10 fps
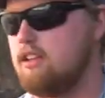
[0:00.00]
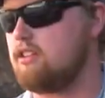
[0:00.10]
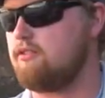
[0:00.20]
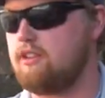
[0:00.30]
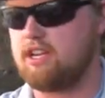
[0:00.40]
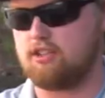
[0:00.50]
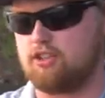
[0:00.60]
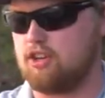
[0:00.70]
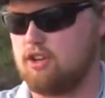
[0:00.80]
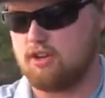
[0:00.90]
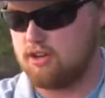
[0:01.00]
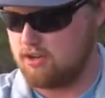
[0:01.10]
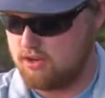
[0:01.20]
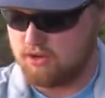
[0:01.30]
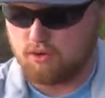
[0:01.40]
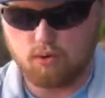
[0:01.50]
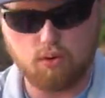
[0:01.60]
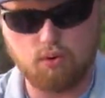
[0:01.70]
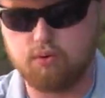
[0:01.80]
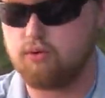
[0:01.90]
This fish,
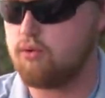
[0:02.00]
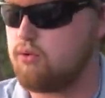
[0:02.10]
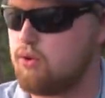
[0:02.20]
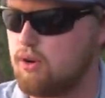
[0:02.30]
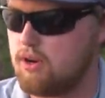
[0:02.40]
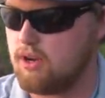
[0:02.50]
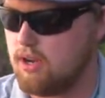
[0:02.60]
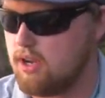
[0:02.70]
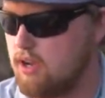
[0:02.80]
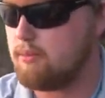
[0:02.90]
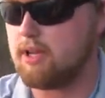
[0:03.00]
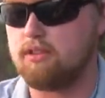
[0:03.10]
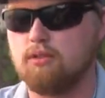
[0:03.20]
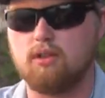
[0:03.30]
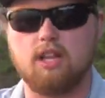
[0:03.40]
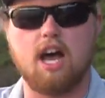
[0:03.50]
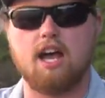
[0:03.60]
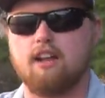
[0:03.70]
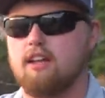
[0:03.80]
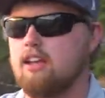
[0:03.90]
whew, been through a lot.